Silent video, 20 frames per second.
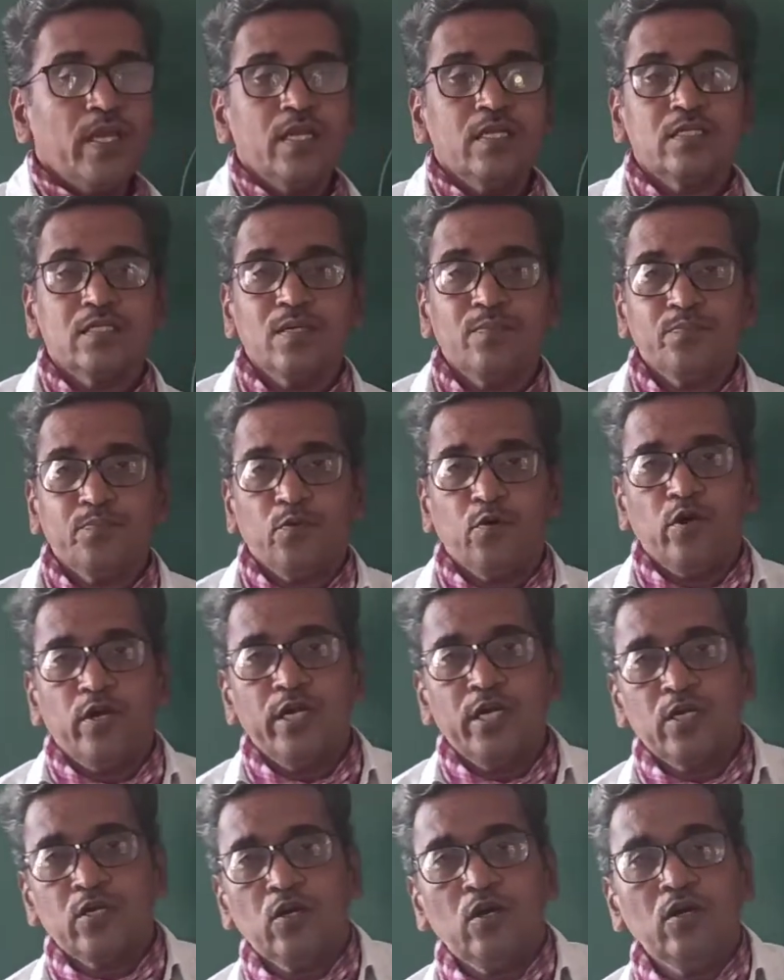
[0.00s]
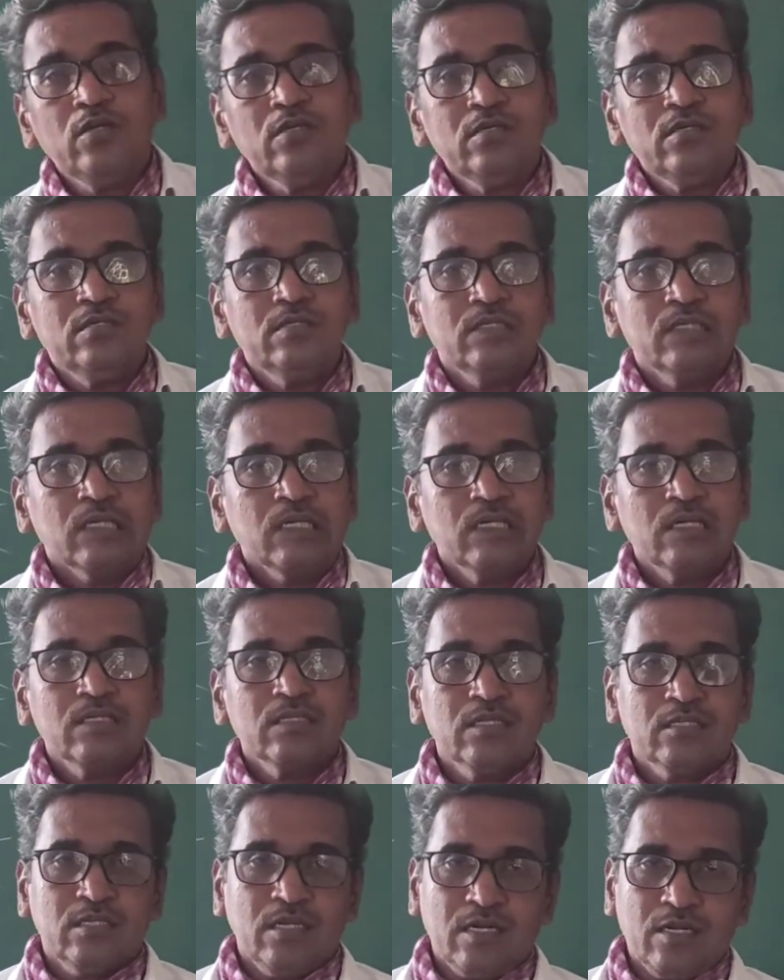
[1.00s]
is a point on the
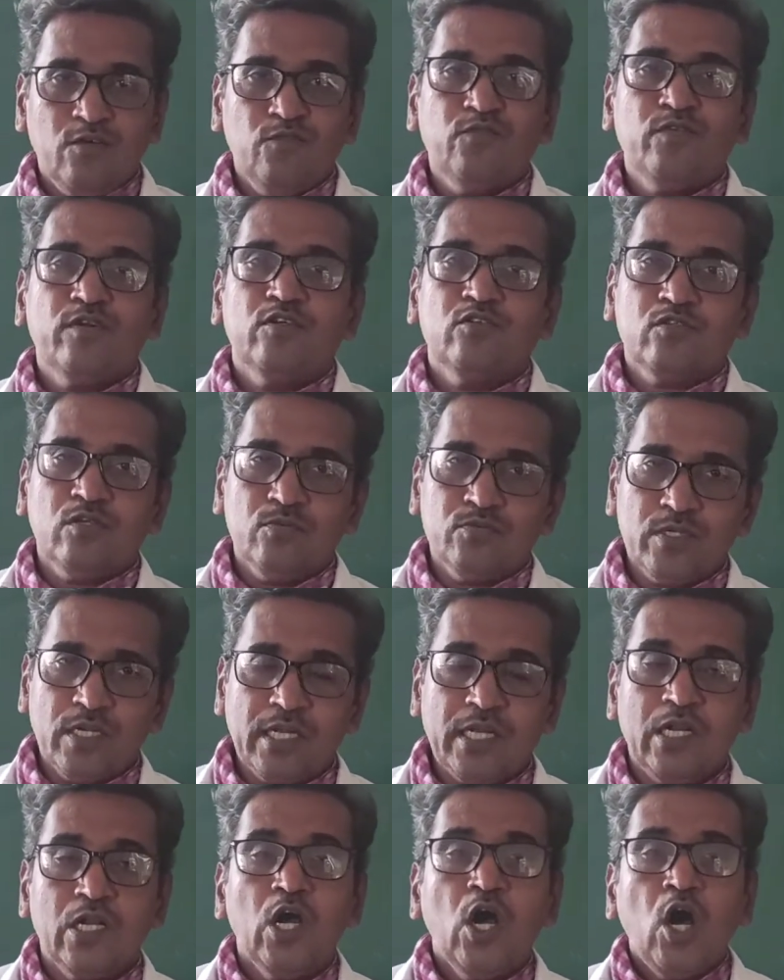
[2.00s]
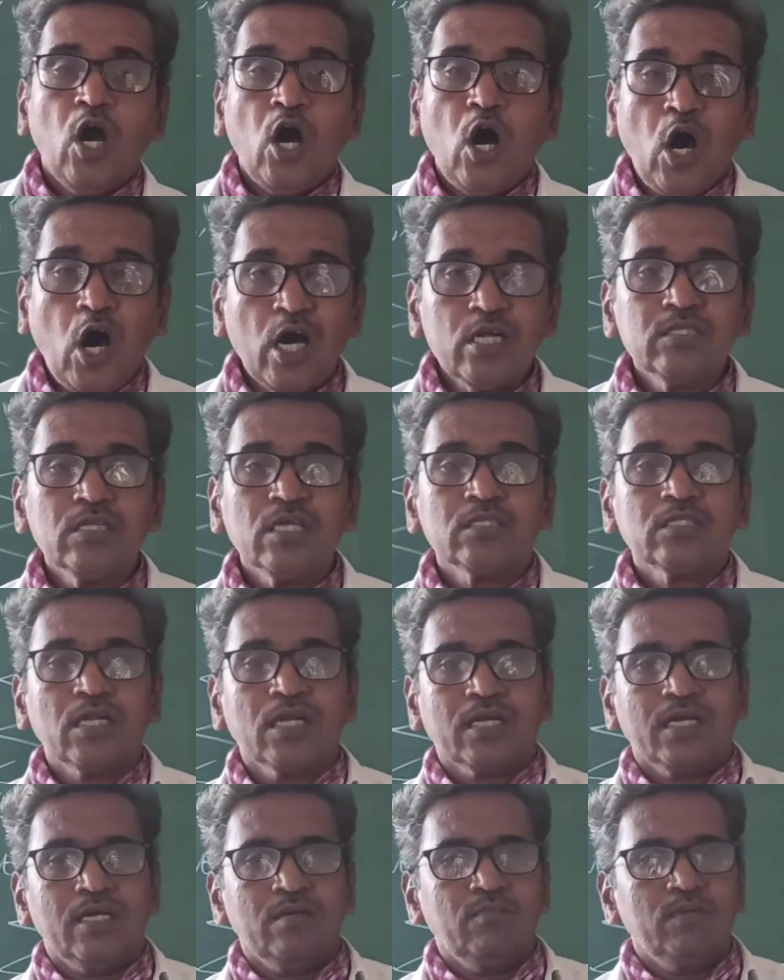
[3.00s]
circumference of circle. On the
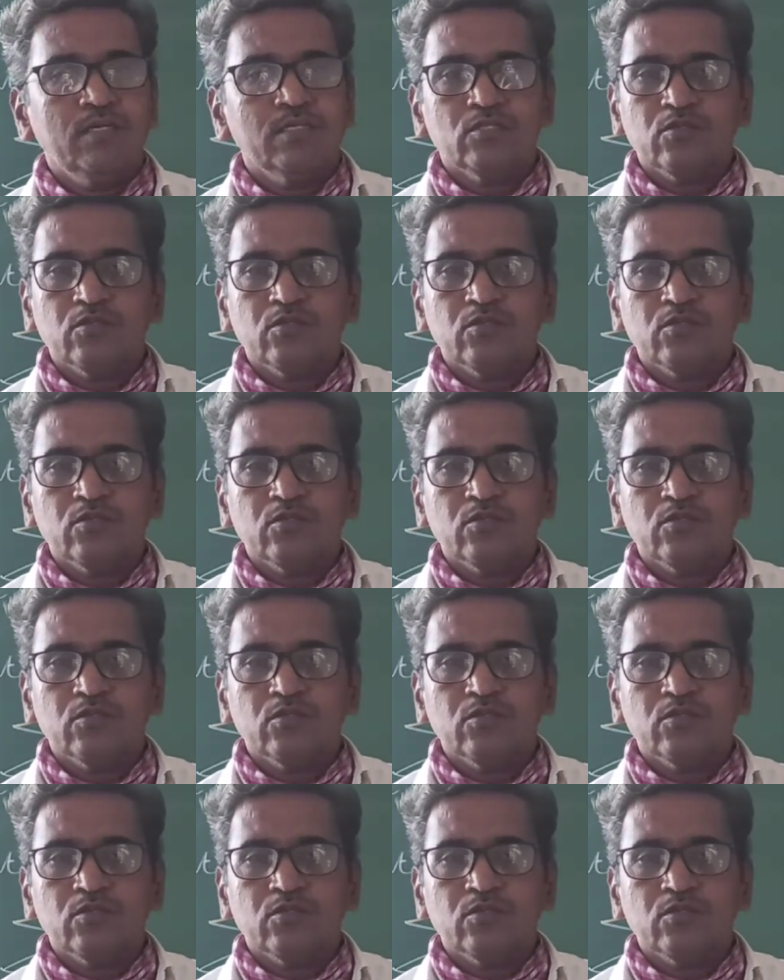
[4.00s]
circle means